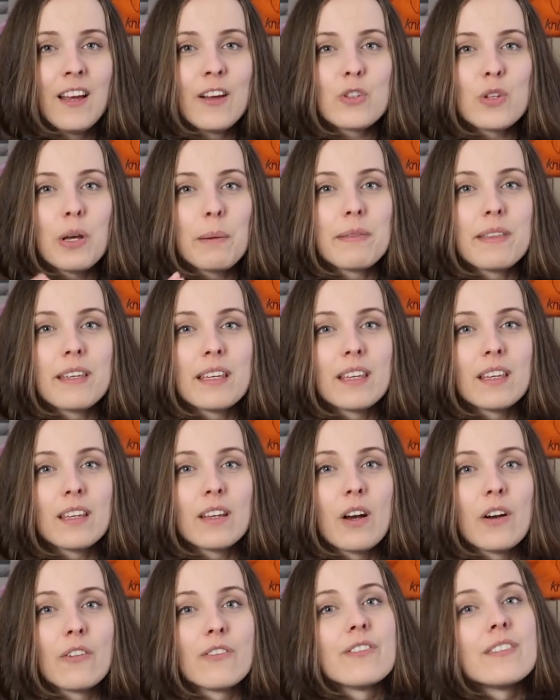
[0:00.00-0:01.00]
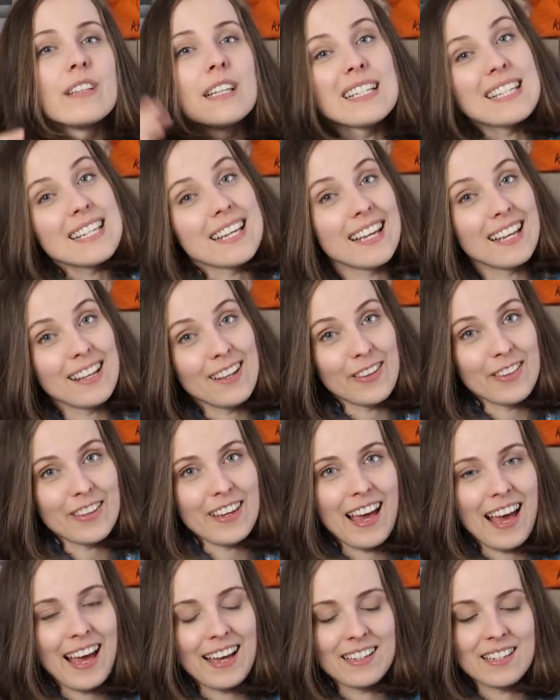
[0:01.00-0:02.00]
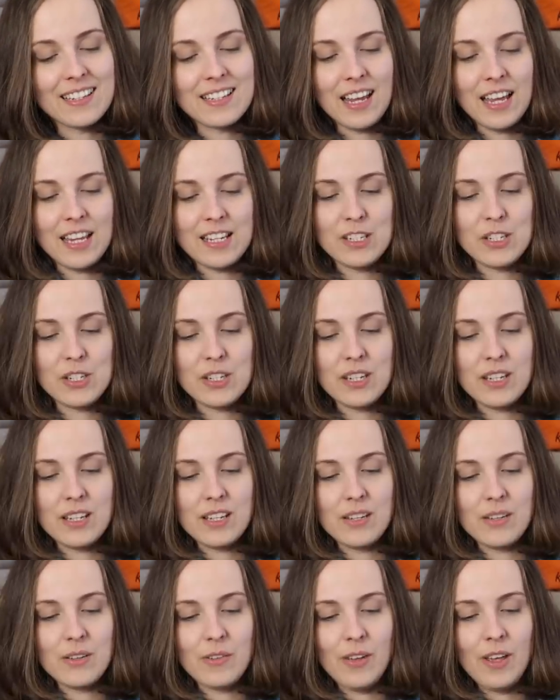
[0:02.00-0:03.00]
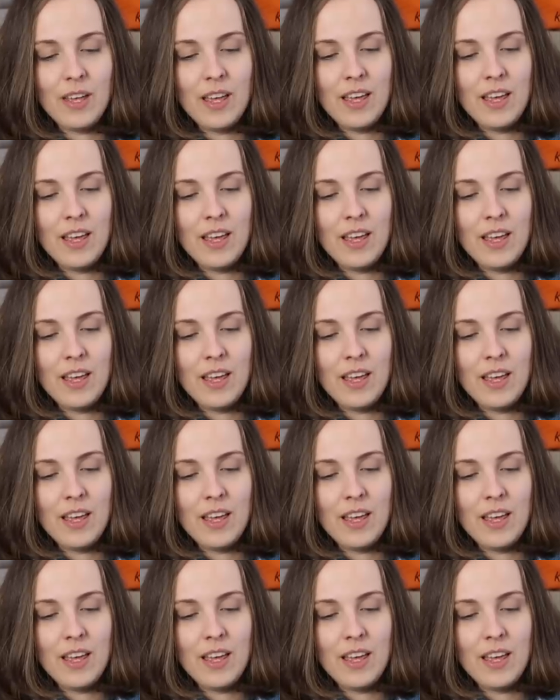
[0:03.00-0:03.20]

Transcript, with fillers: so I'm thinking of knitting another hat and uh,